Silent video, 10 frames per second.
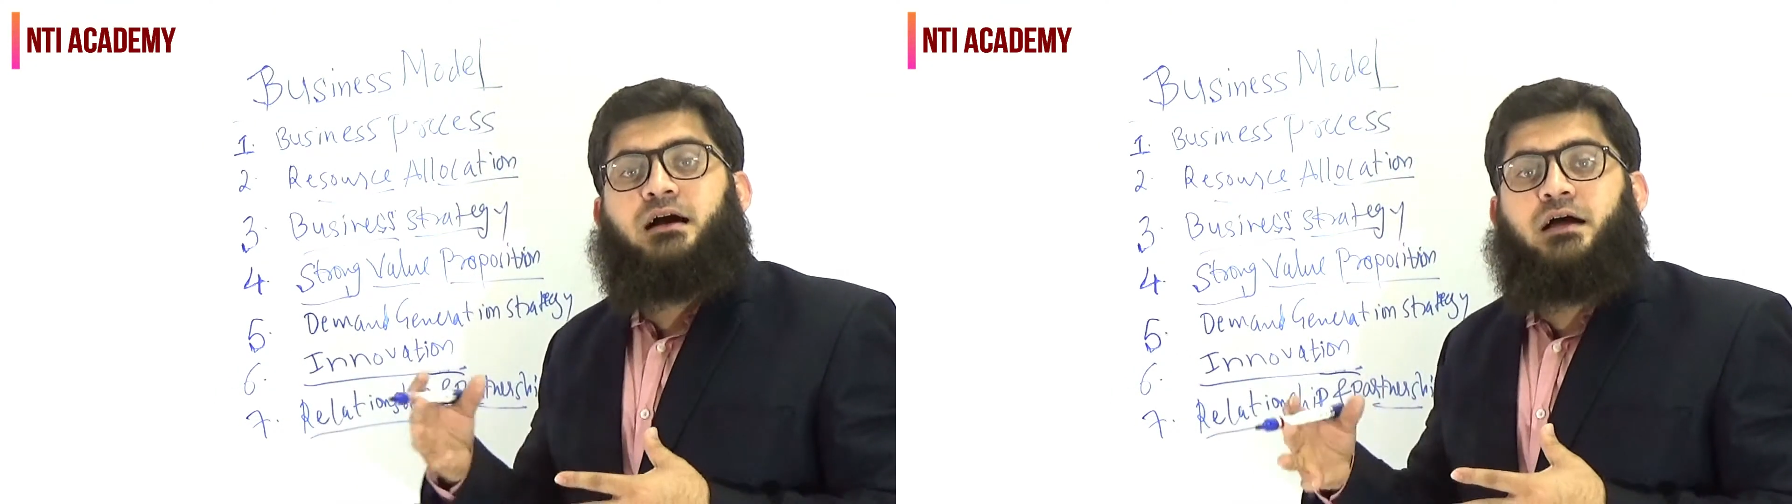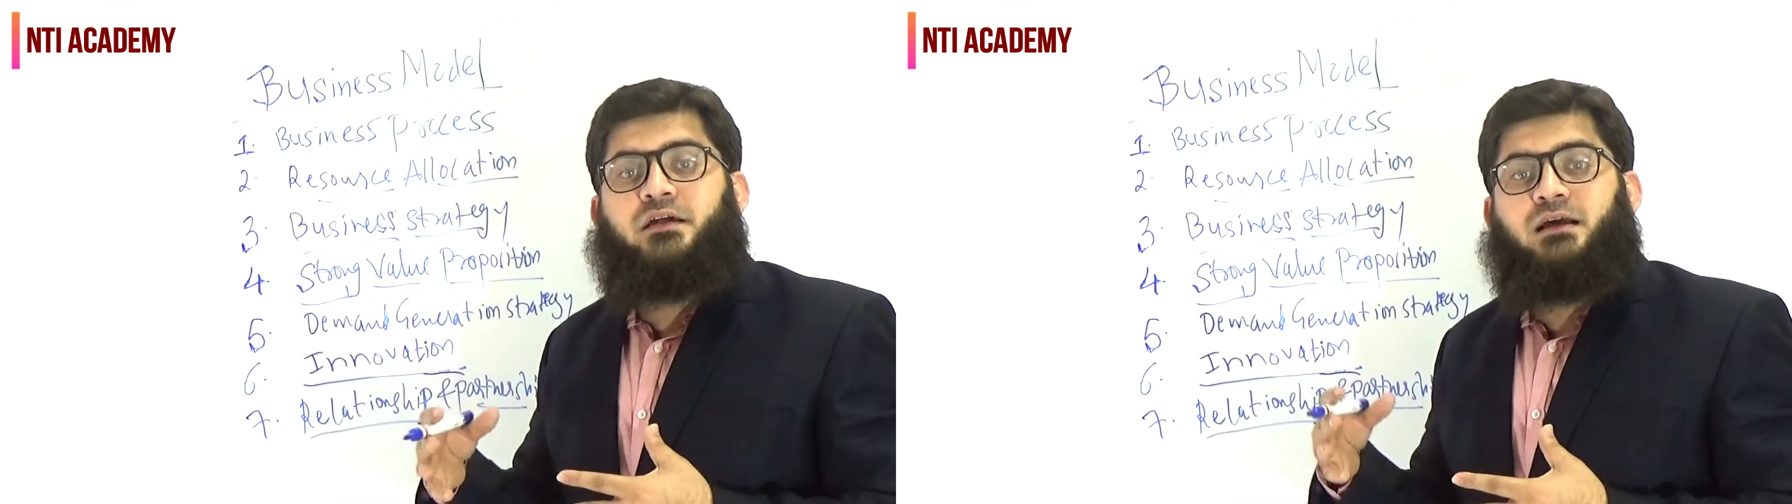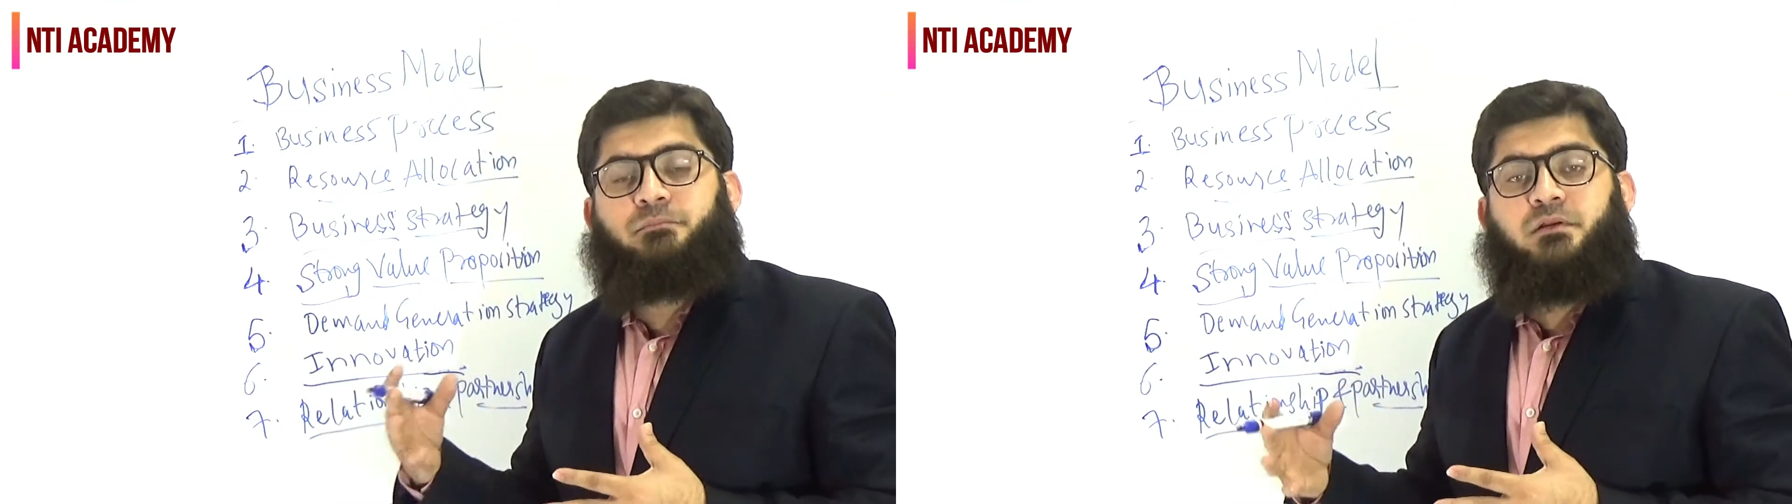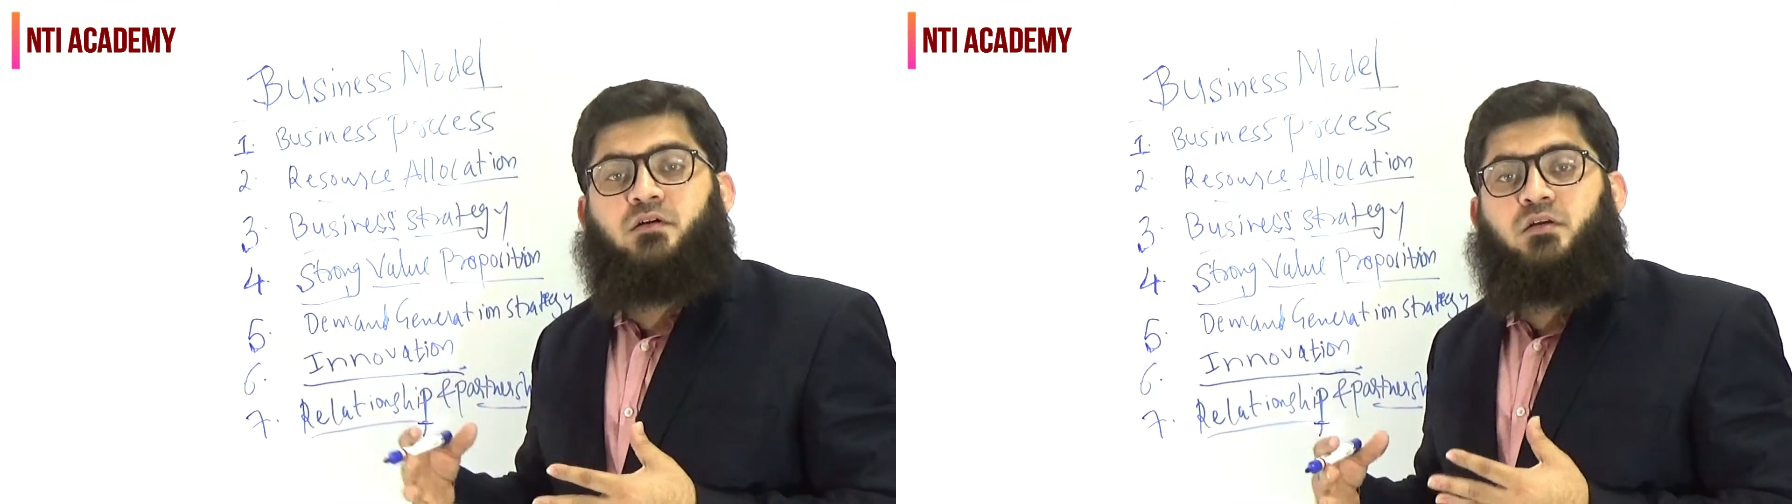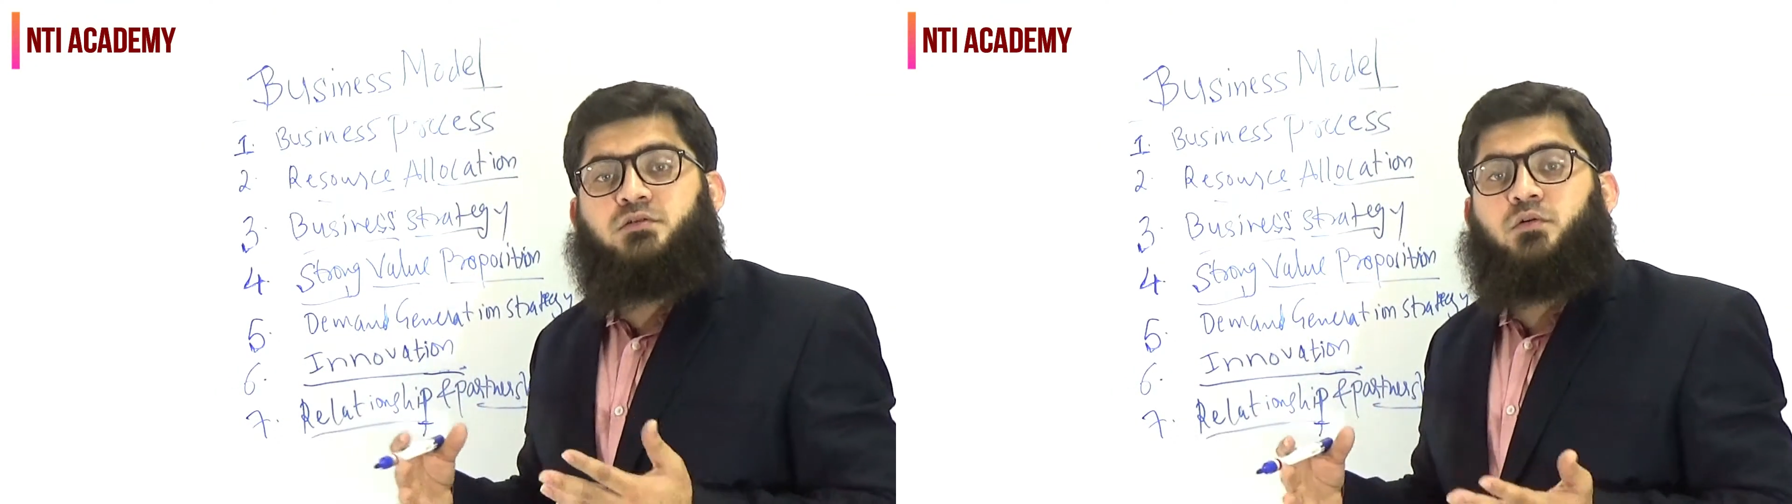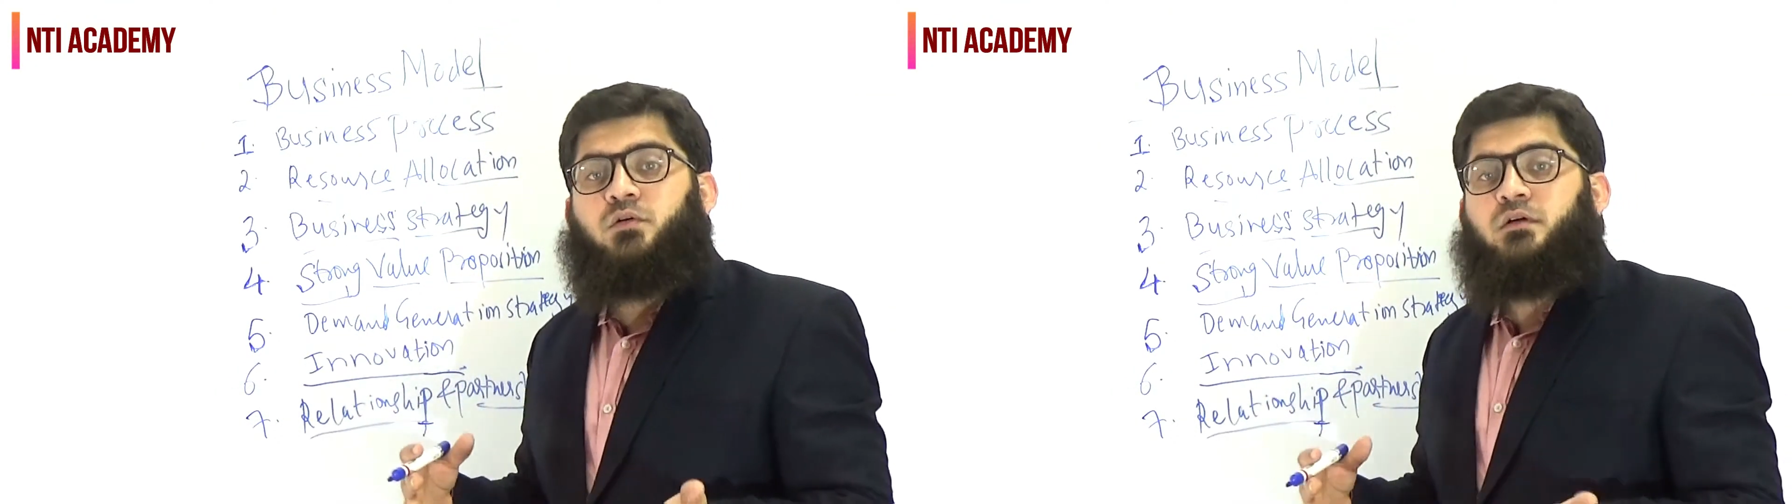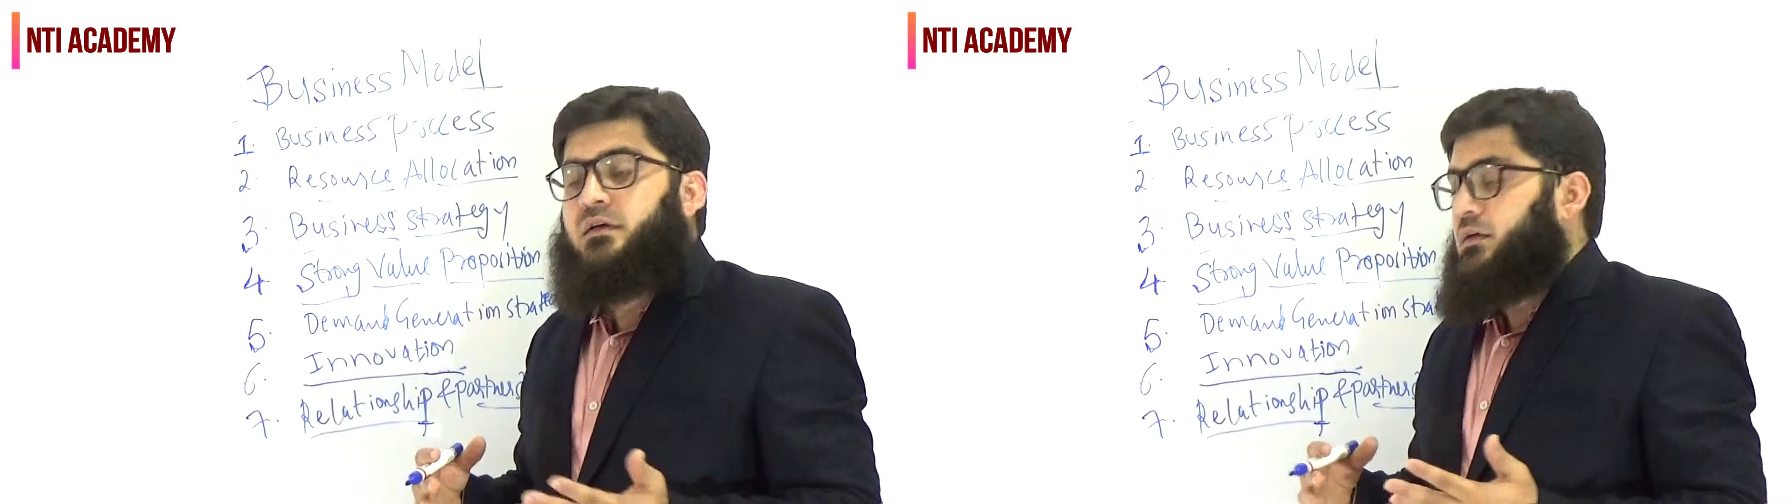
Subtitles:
other companies also.